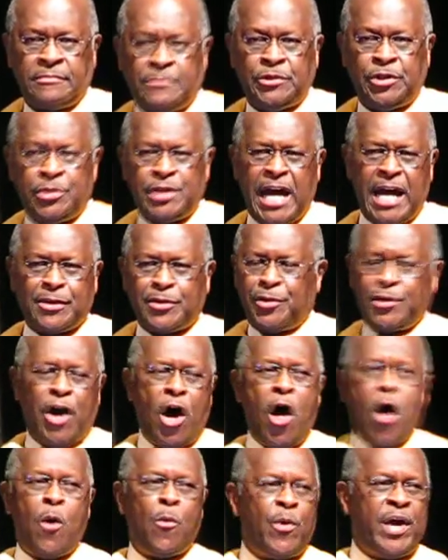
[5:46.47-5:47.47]
You're not going to
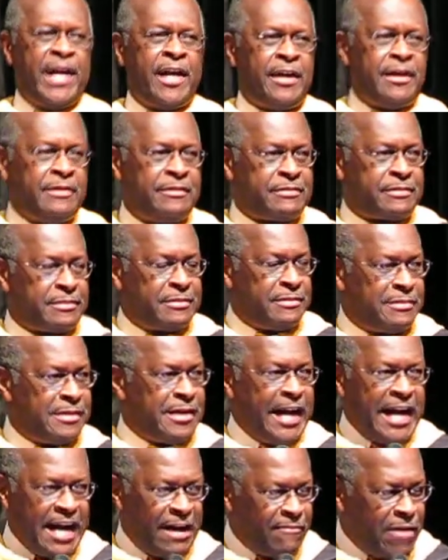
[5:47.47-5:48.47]
always
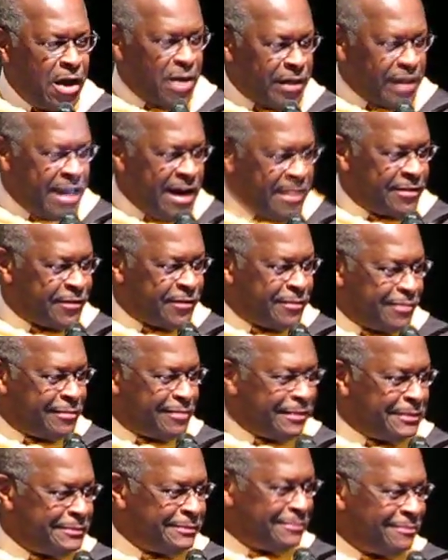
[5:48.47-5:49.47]
have all the answers.